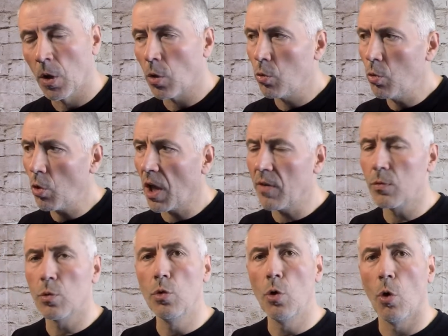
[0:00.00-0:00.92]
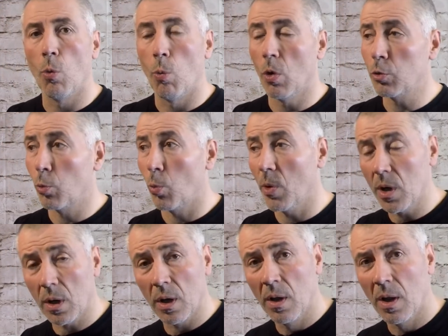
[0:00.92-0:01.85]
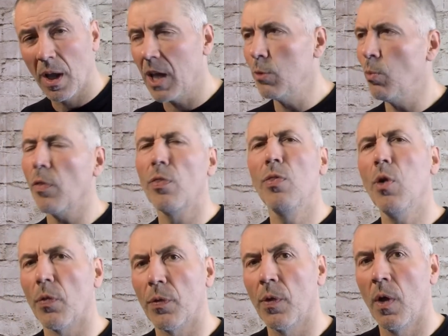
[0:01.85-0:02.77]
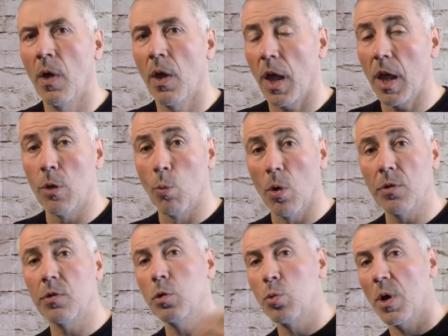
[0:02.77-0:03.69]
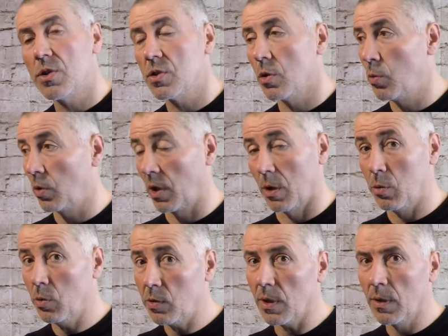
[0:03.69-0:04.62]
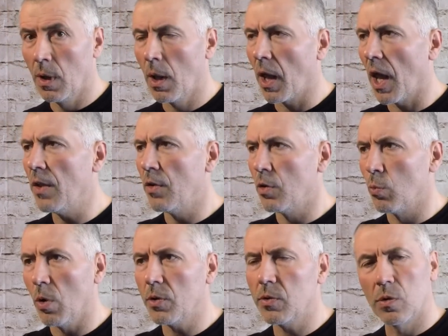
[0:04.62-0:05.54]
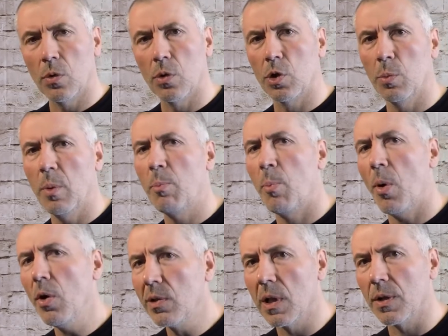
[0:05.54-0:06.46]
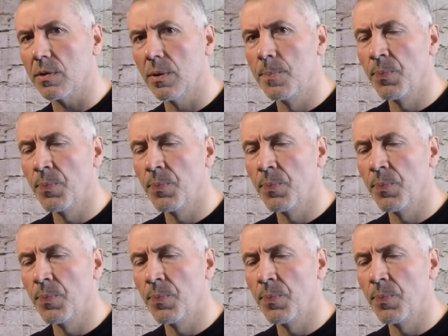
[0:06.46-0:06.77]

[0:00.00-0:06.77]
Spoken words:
You have to know what works and what not. In what situation you can use it and in what is going to be pointless.